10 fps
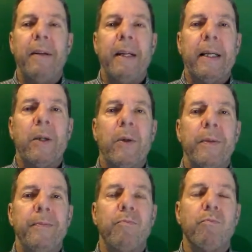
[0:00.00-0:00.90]
the
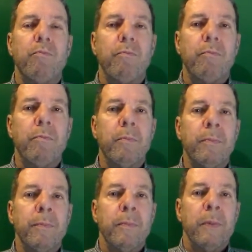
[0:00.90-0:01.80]
nickel
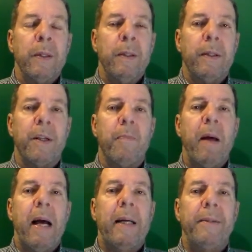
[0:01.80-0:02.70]
to
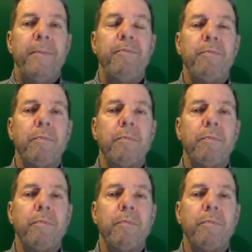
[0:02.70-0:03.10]
spend.